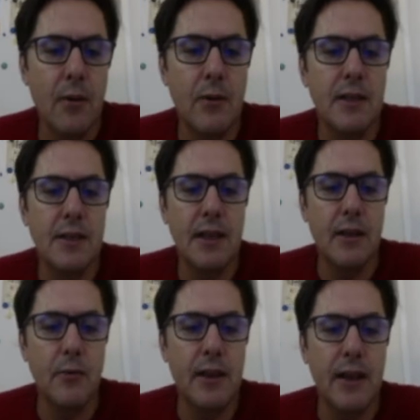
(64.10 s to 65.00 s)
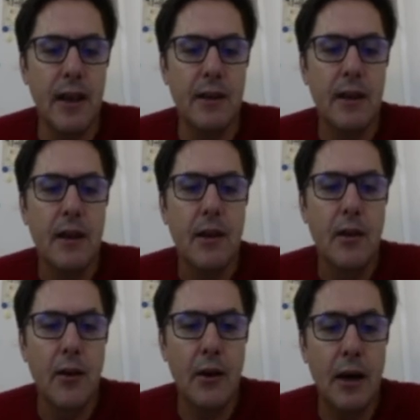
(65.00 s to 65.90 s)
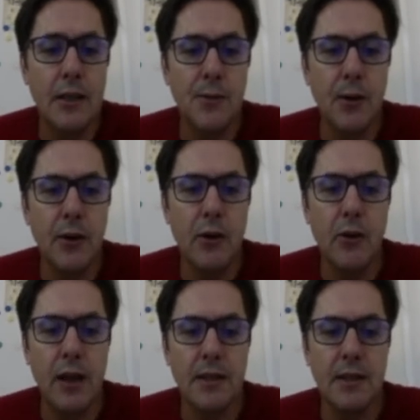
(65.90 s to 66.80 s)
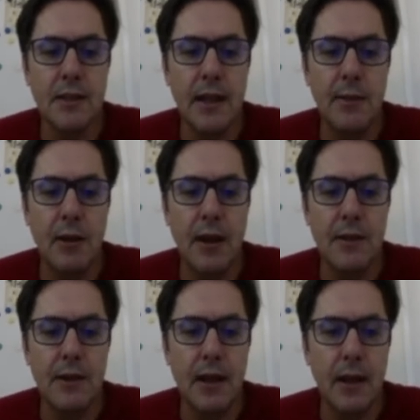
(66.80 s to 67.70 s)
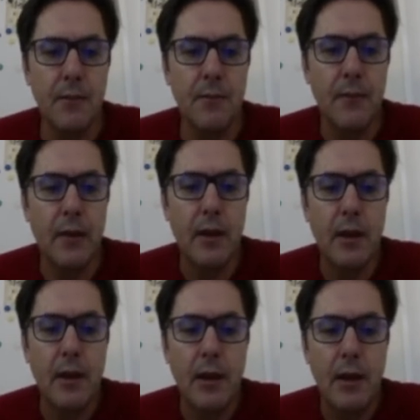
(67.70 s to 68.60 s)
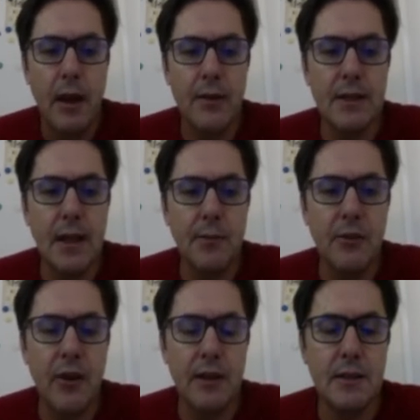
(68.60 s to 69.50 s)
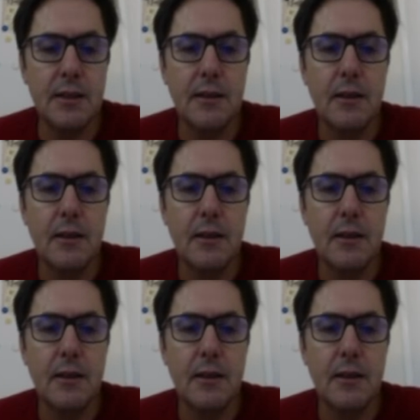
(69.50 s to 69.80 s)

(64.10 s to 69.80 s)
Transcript: we see that we get her husband, who has the same last name and the same address.